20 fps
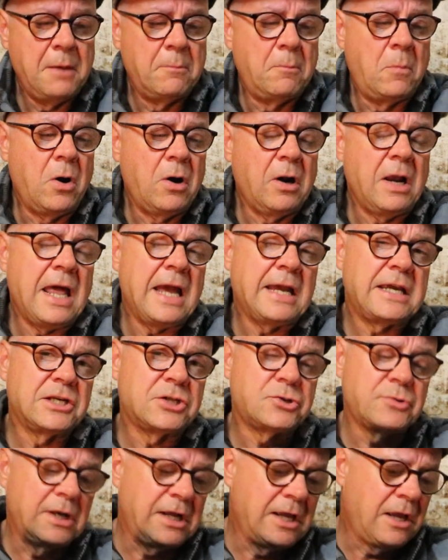Mortlach
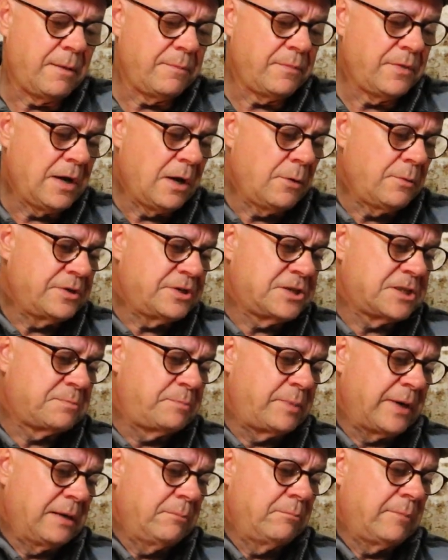is really up there with
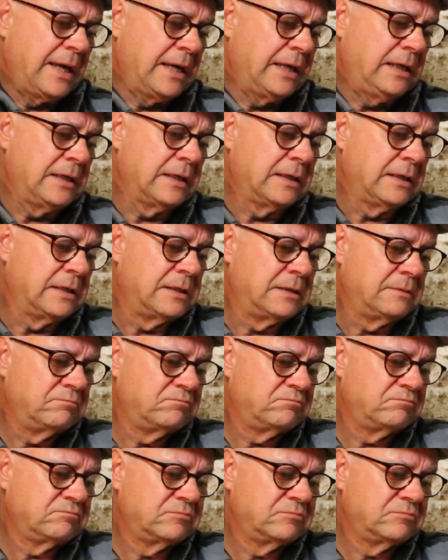Springbank and